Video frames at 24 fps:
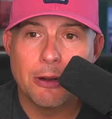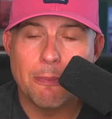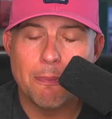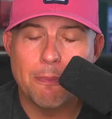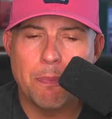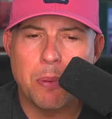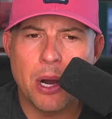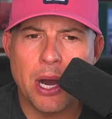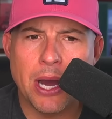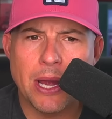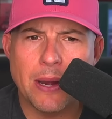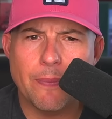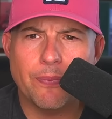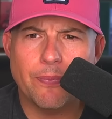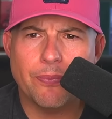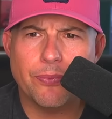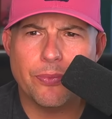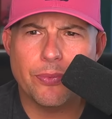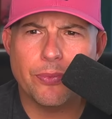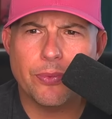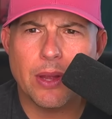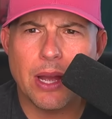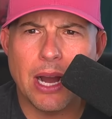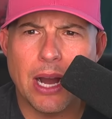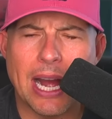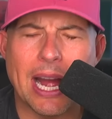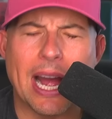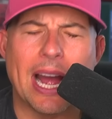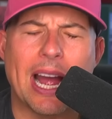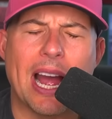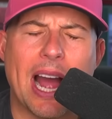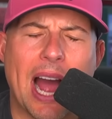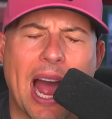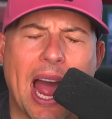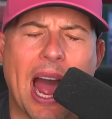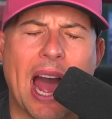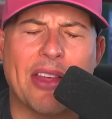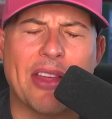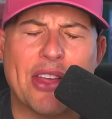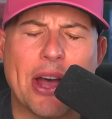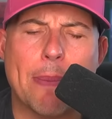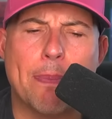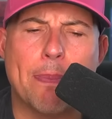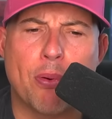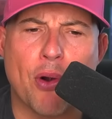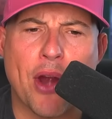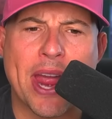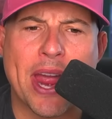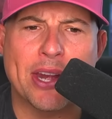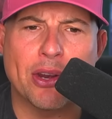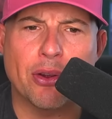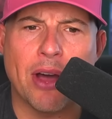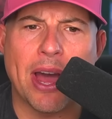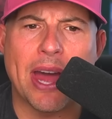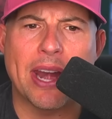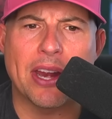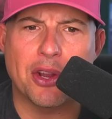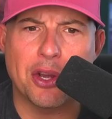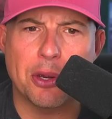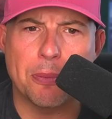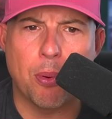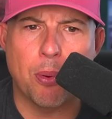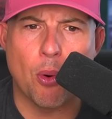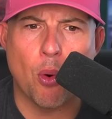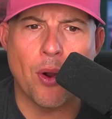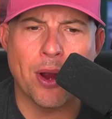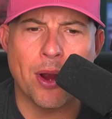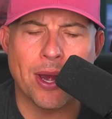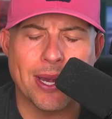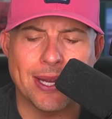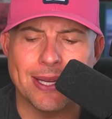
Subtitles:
But I thought Brandel had a good point.